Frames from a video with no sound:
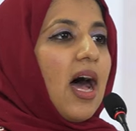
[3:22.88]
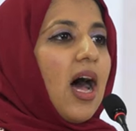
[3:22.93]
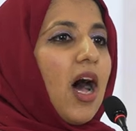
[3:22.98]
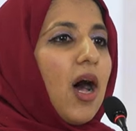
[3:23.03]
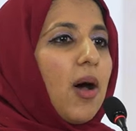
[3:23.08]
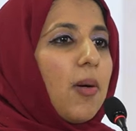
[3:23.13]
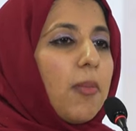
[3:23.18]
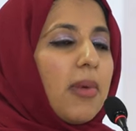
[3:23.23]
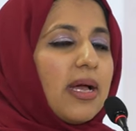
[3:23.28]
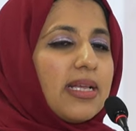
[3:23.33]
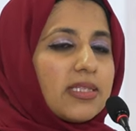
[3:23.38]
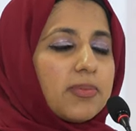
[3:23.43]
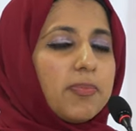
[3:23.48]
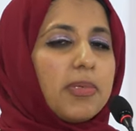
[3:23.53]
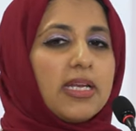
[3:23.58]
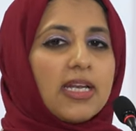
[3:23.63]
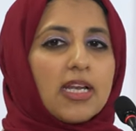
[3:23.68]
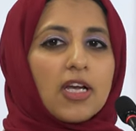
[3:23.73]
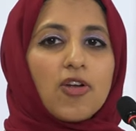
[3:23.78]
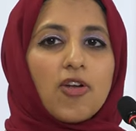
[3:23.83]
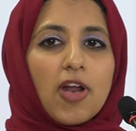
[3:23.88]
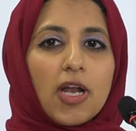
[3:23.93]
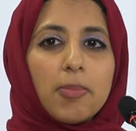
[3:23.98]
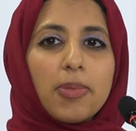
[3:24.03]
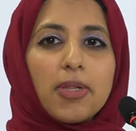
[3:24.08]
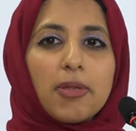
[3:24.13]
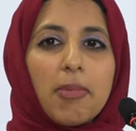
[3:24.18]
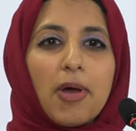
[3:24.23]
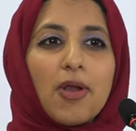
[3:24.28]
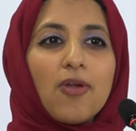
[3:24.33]
It's been an
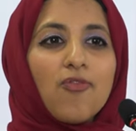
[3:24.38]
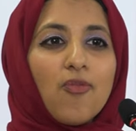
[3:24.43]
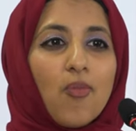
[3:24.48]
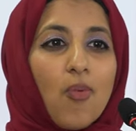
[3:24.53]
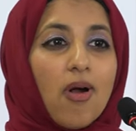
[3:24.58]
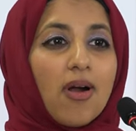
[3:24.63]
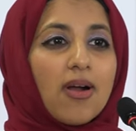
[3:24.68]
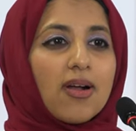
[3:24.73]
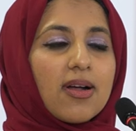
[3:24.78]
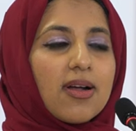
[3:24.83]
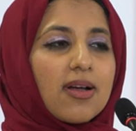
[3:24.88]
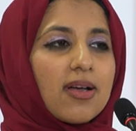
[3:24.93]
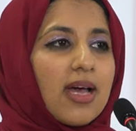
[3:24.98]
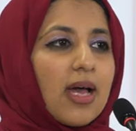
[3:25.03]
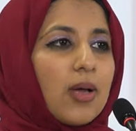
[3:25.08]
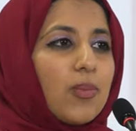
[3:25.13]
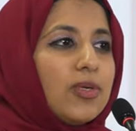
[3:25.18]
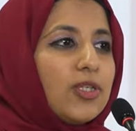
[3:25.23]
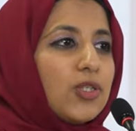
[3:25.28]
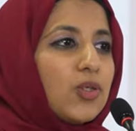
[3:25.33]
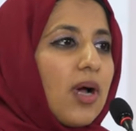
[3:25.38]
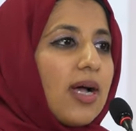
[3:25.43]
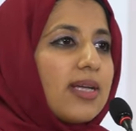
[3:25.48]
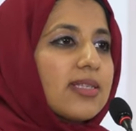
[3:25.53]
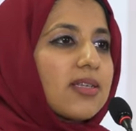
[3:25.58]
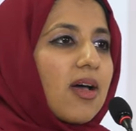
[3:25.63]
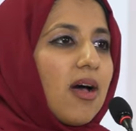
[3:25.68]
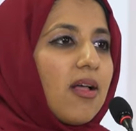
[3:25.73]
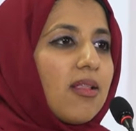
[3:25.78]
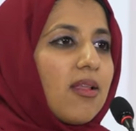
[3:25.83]
incredible amount of work, and we do
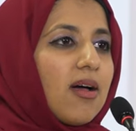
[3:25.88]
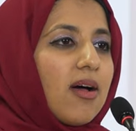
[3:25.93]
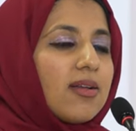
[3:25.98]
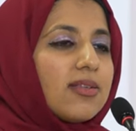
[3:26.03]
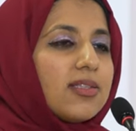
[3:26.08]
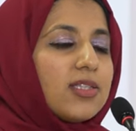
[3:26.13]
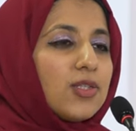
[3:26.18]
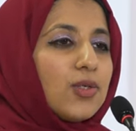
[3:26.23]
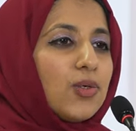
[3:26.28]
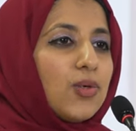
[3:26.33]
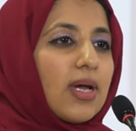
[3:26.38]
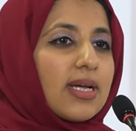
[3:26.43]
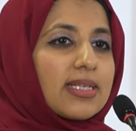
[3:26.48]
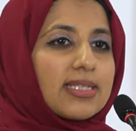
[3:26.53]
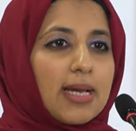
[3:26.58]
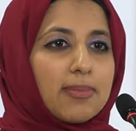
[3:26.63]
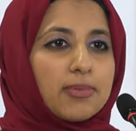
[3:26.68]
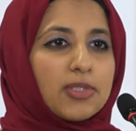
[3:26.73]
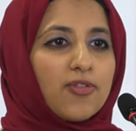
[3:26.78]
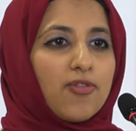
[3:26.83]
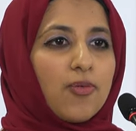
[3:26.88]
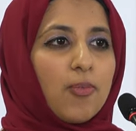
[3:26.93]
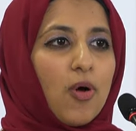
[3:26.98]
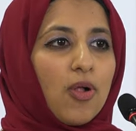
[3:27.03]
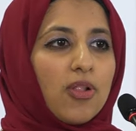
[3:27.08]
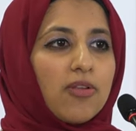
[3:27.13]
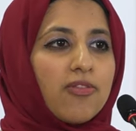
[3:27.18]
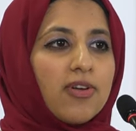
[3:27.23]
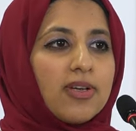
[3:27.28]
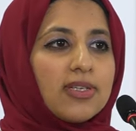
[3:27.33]
ask Allah to accept it from
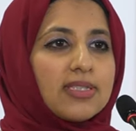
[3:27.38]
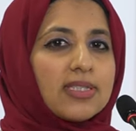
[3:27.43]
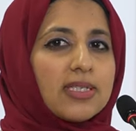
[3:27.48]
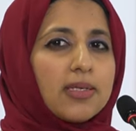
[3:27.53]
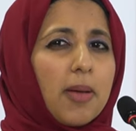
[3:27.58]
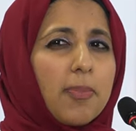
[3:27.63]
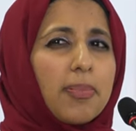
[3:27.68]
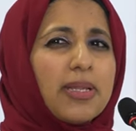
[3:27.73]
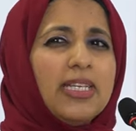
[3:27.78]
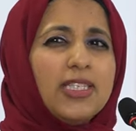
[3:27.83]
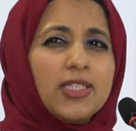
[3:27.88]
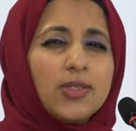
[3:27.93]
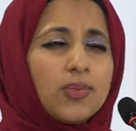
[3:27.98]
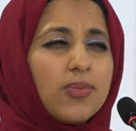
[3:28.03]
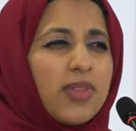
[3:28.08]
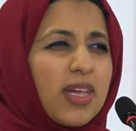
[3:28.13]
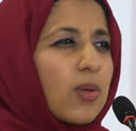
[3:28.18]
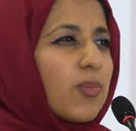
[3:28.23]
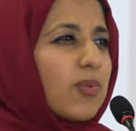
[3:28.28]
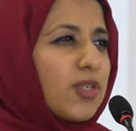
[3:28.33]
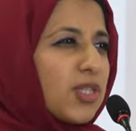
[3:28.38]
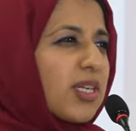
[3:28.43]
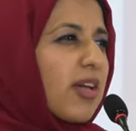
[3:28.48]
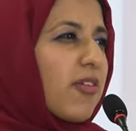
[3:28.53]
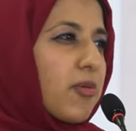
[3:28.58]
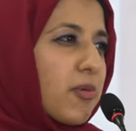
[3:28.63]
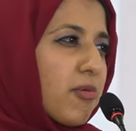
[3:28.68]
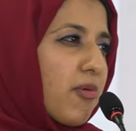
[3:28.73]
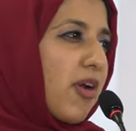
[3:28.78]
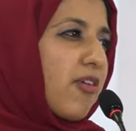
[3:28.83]
all of us. And I please think we should
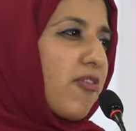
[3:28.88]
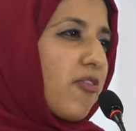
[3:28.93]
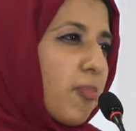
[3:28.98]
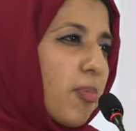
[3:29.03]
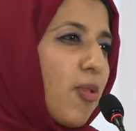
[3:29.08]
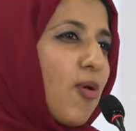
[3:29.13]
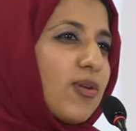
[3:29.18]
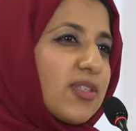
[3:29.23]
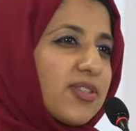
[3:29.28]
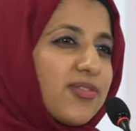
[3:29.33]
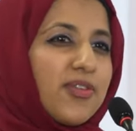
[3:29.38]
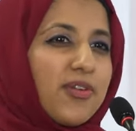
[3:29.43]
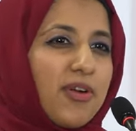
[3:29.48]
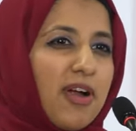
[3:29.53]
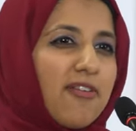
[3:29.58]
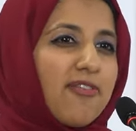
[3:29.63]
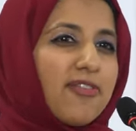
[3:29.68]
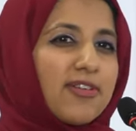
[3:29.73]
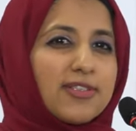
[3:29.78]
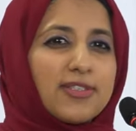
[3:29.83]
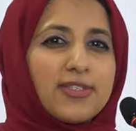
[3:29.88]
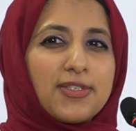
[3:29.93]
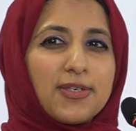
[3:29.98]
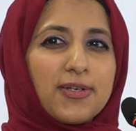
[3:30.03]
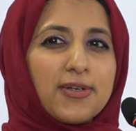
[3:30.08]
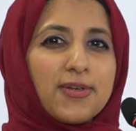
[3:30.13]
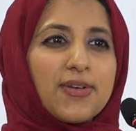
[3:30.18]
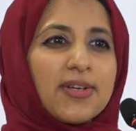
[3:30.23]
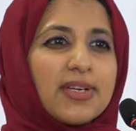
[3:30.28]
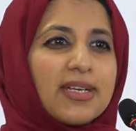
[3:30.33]
give them a round of applause for their efforts
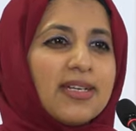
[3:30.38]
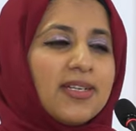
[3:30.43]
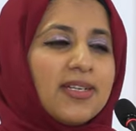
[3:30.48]
too.